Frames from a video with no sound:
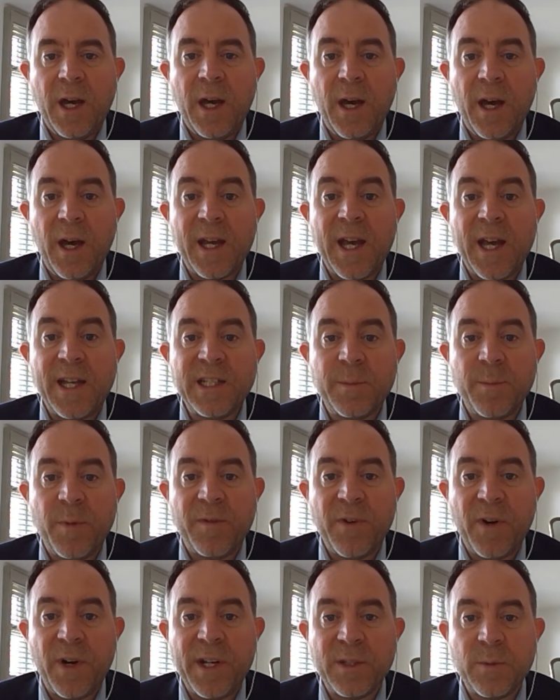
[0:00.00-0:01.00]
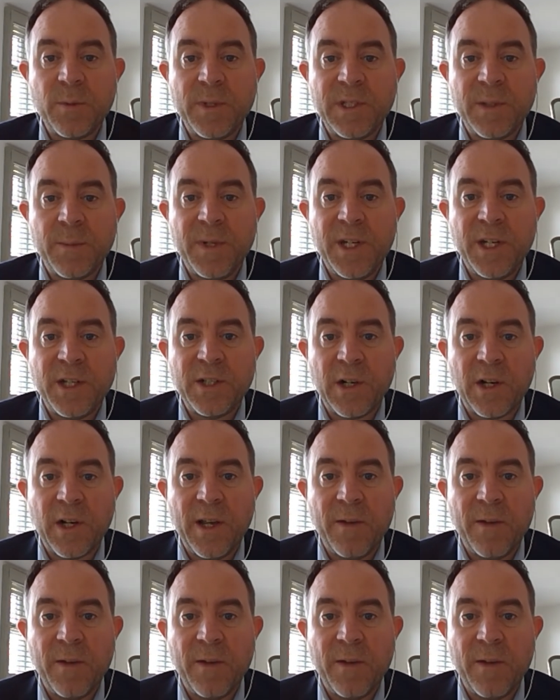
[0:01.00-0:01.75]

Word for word: uh, again, to provide us with some initial